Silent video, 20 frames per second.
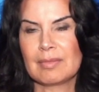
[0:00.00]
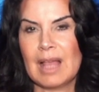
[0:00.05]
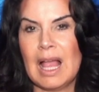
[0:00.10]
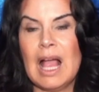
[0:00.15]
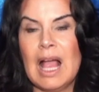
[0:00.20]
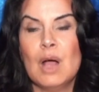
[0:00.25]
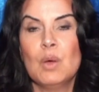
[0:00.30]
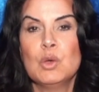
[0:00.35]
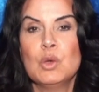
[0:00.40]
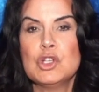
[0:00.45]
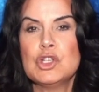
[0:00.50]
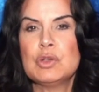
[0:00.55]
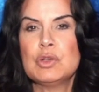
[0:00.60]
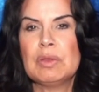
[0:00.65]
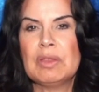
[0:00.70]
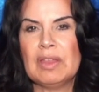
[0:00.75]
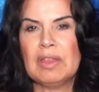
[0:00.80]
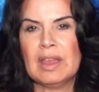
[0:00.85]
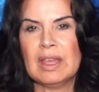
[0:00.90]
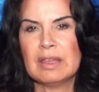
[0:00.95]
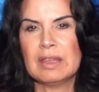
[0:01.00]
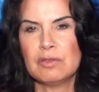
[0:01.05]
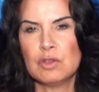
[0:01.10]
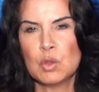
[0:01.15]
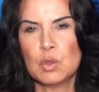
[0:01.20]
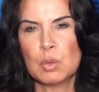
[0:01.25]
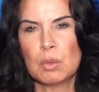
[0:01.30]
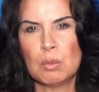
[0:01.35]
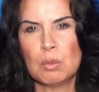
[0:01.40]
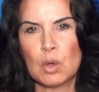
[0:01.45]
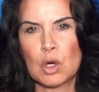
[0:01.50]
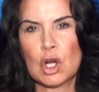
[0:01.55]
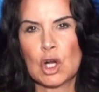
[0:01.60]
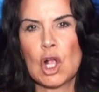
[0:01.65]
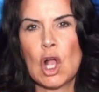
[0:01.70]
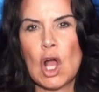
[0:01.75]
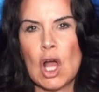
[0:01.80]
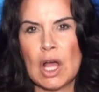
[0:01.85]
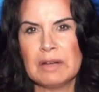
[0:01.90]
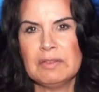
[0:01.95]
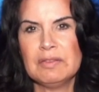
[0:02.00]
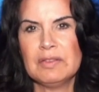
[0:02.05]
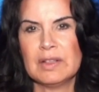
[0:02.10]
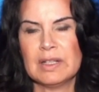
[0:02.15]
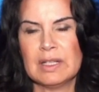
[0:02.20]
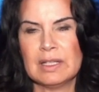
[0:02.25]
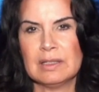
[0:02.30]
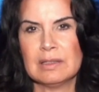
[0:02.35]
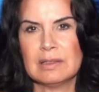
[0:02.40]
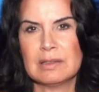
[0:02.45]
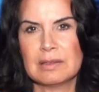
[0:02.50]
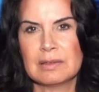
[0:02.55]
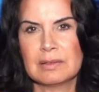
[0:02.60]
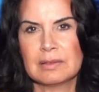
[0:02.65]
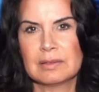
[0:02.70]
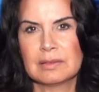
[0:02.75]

How would you think if you were more confident?